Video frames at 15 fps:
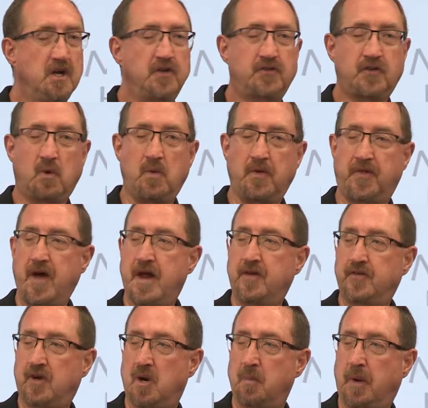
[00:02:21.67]
So with that
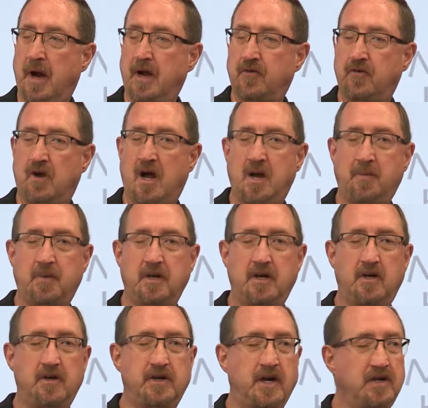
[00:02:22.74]
as our backdrop and
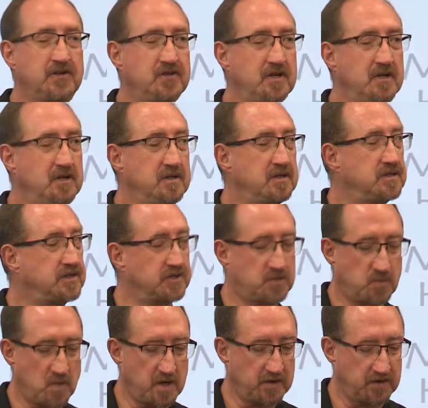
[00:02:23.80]
introduction,
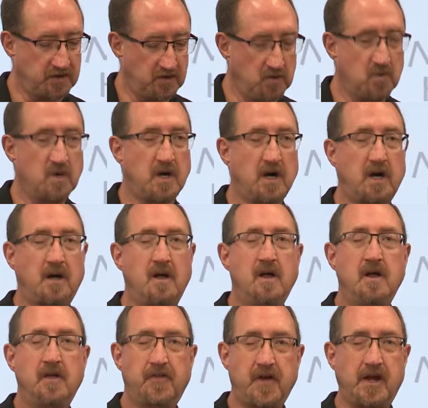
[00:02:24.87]
just want to
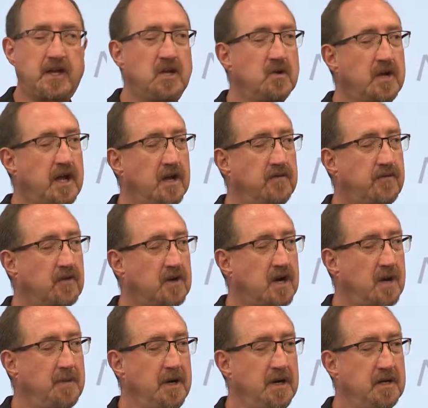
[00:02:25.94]
thank you again for
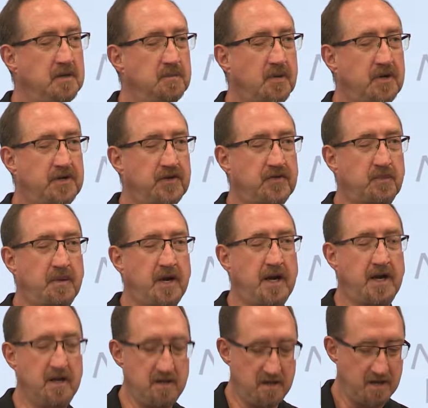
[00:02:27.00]
coming and
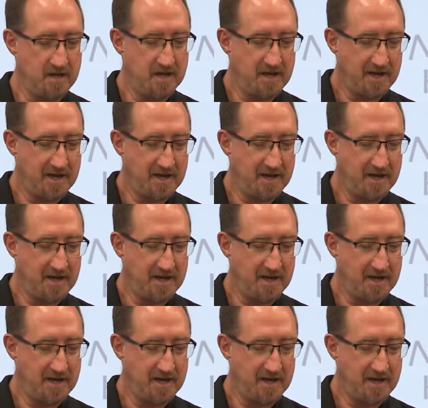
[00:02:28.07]
participating,